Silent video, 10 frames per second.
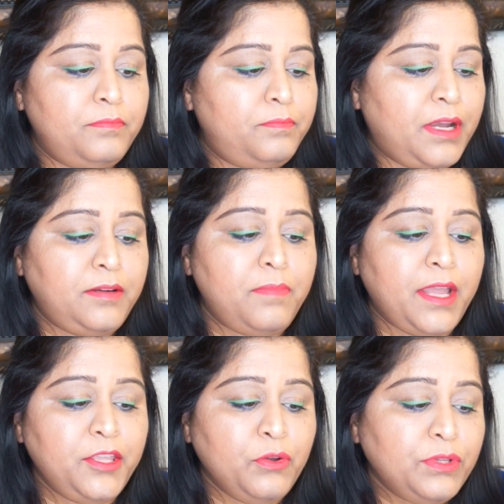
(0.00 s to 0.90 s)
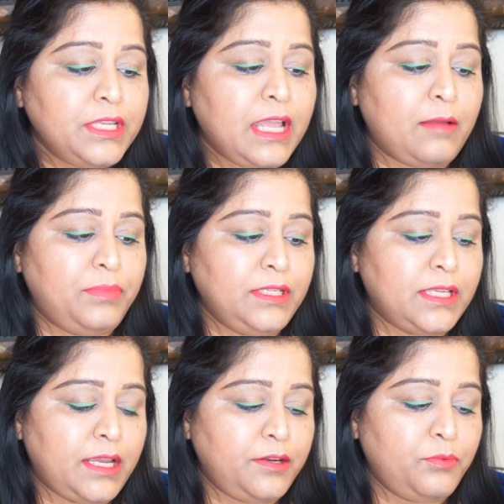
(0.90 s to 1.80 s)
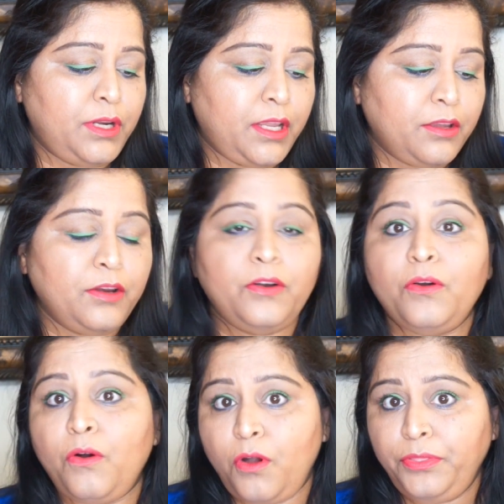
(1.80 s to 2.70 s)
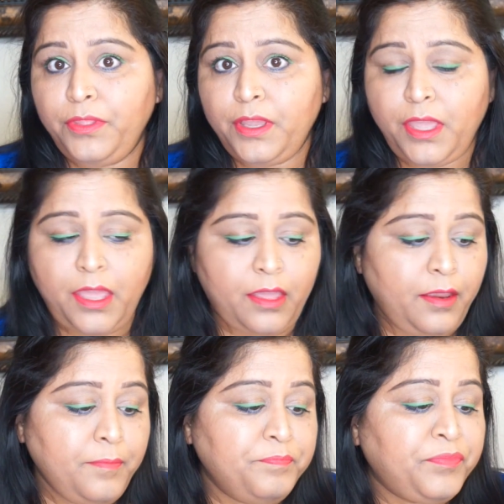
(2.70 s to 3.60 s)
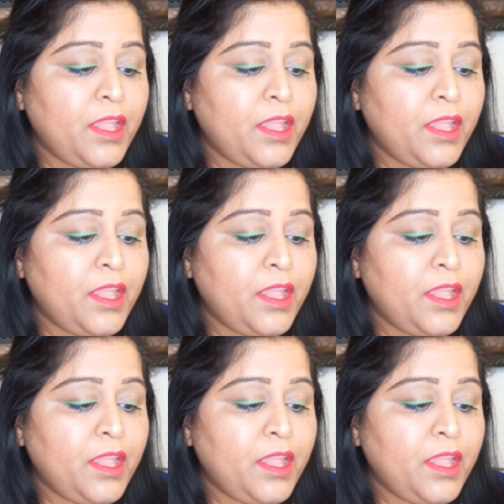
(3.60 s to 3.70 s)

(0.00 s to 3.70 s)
But by using apple cider vinegar on the hair,